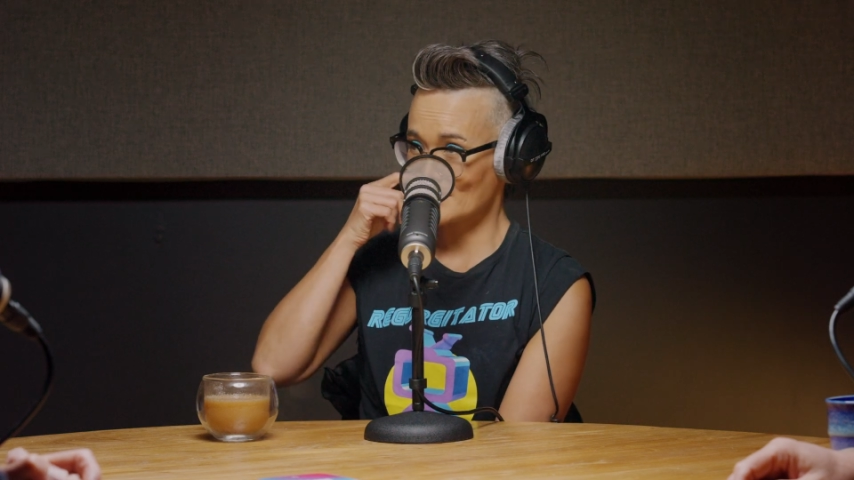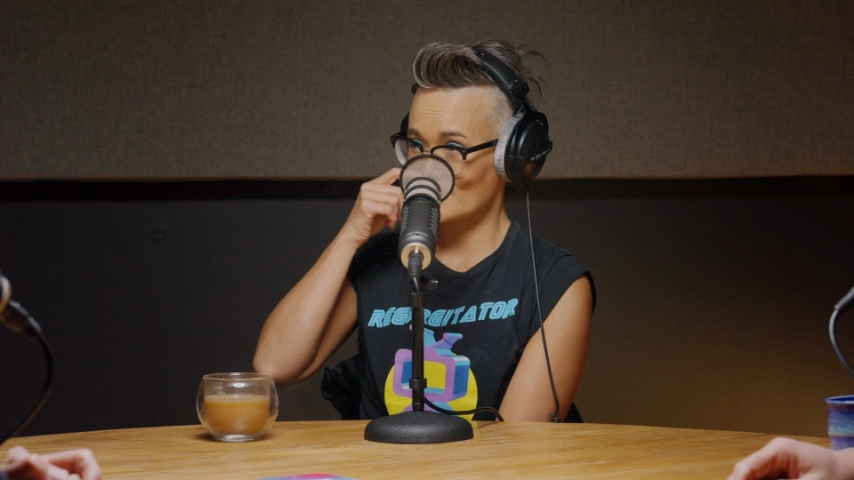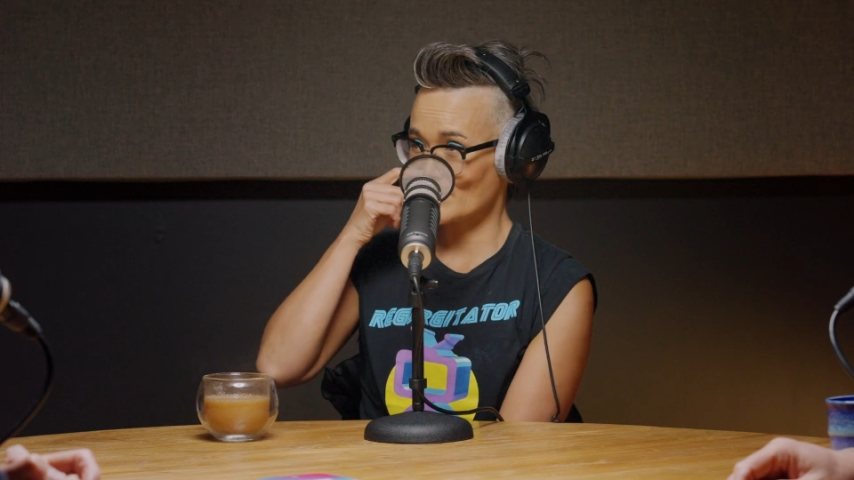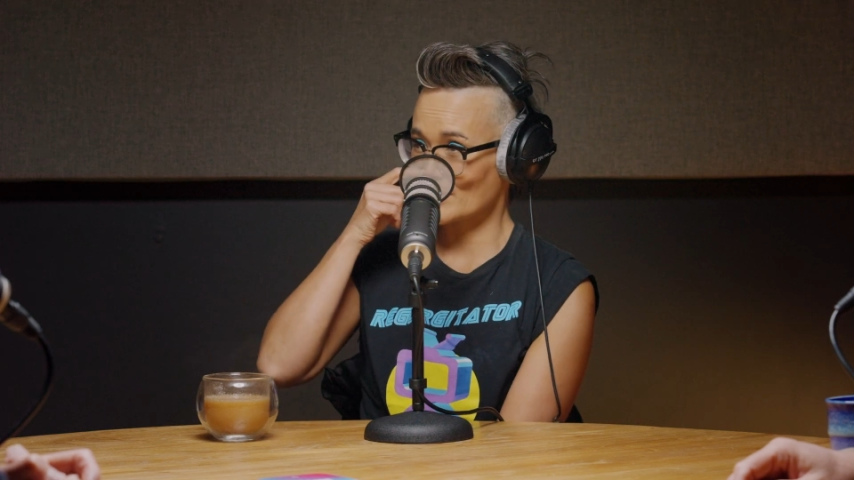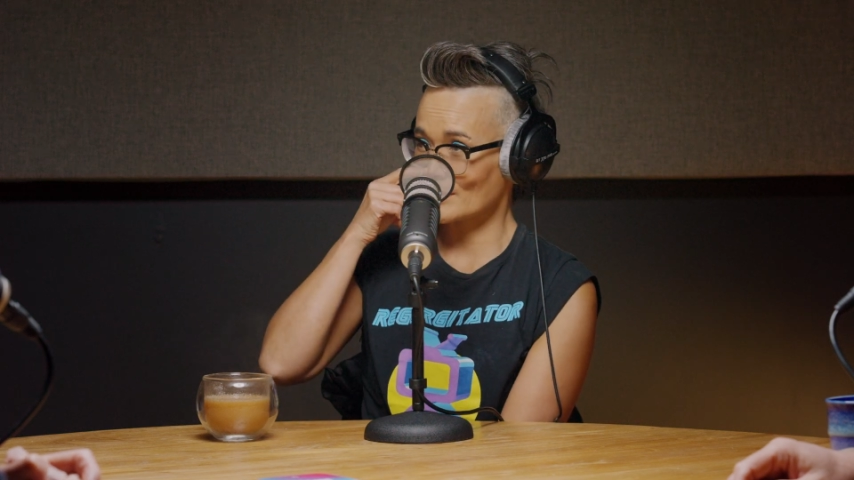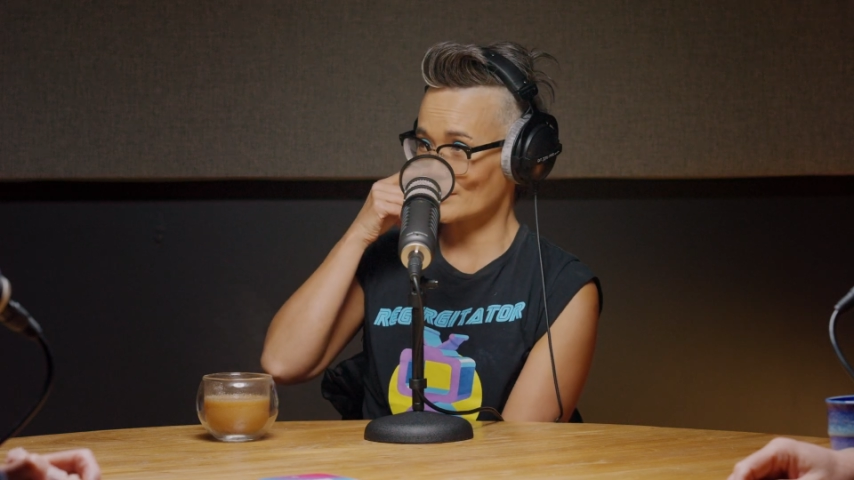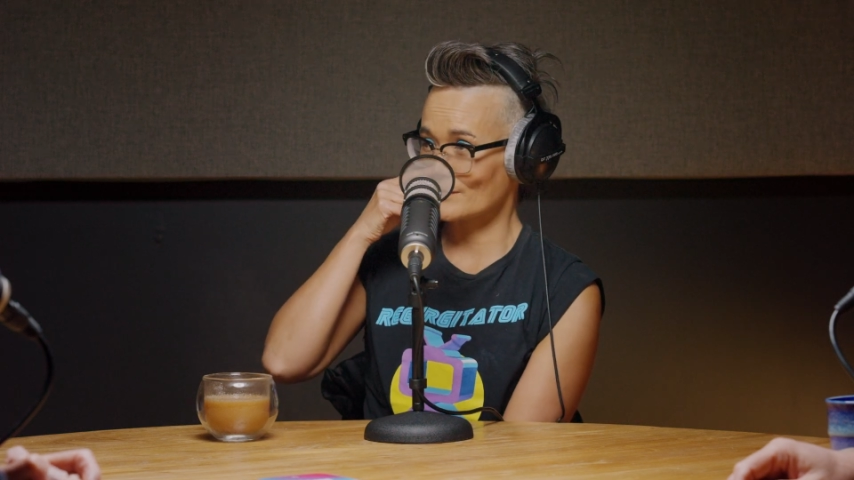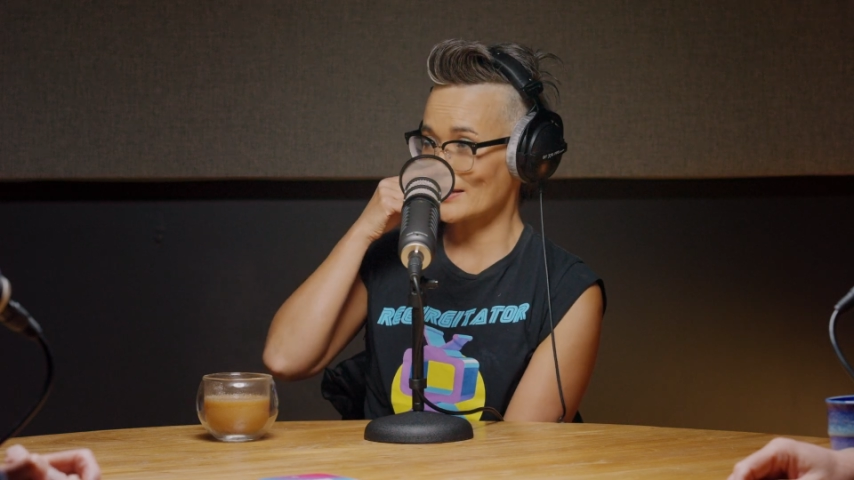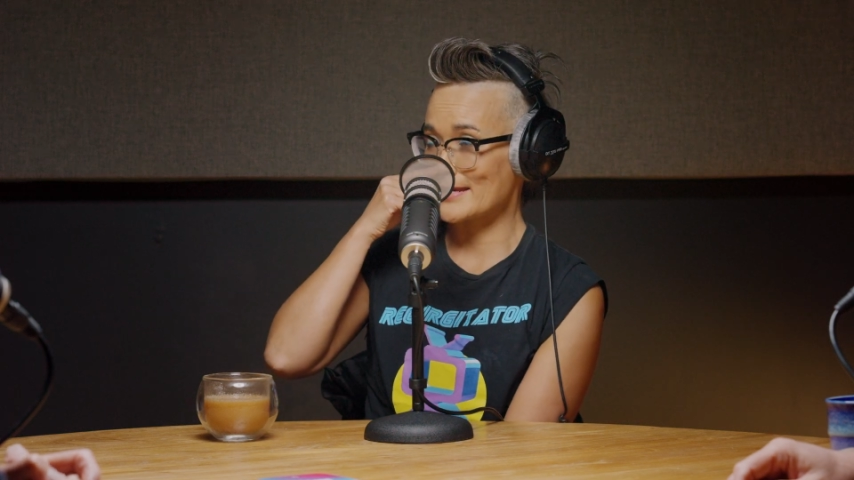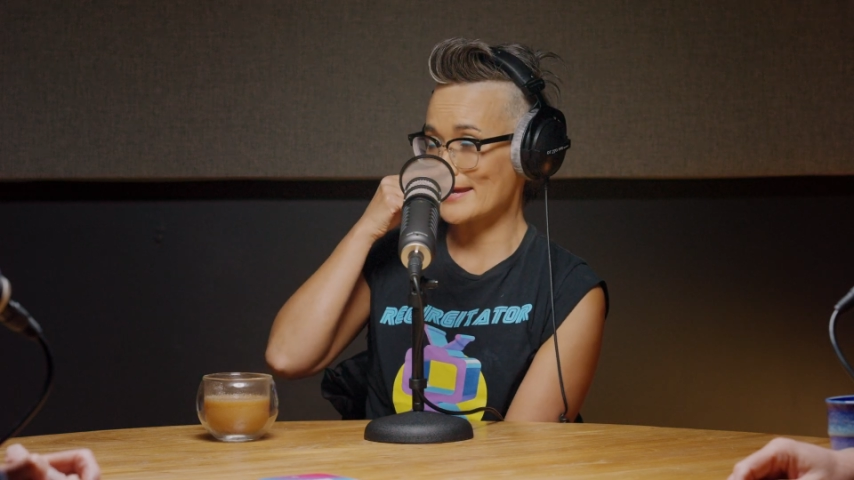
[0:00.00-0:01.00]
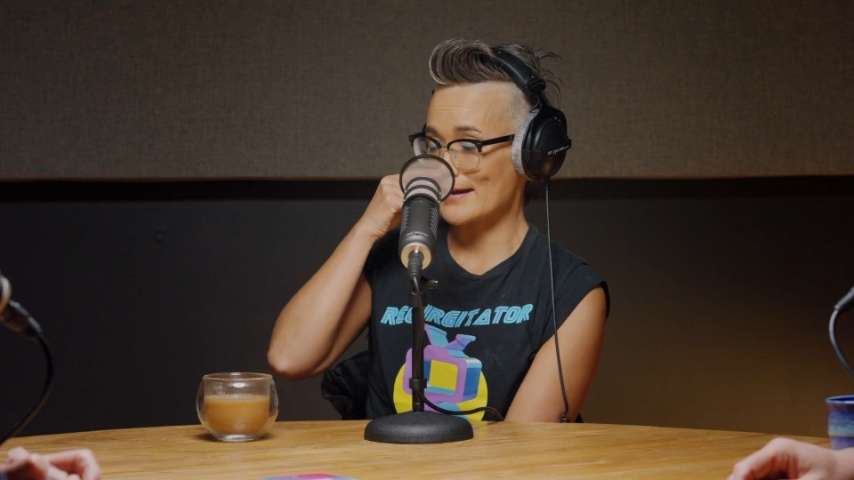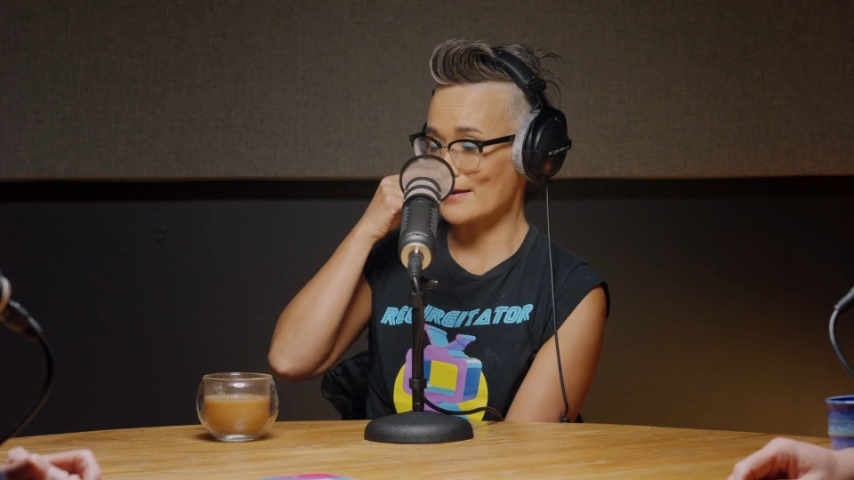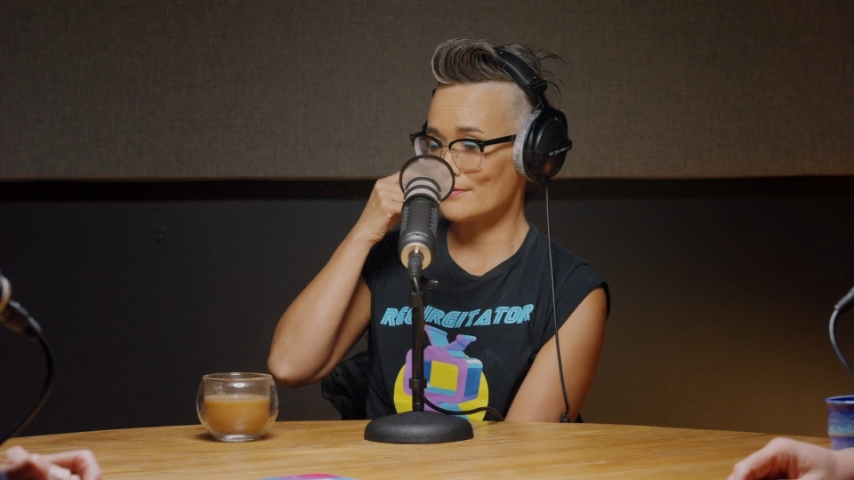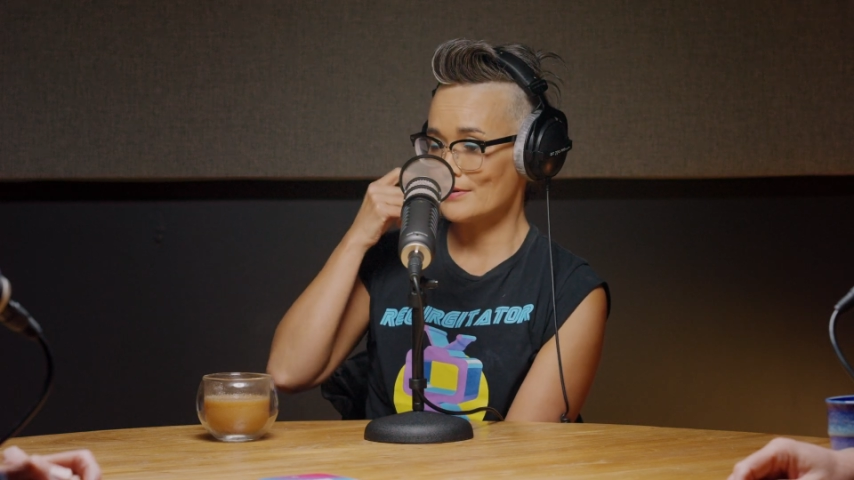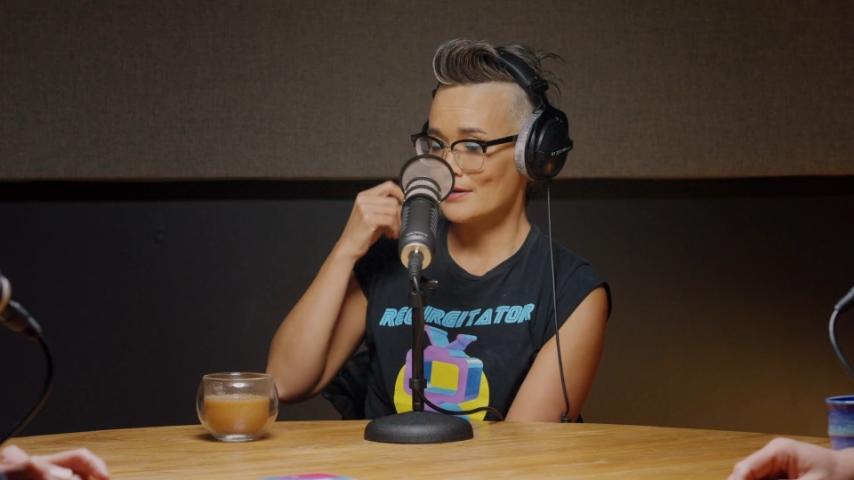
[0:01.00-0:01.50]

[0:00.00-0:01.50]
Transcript: that I'm working on right now.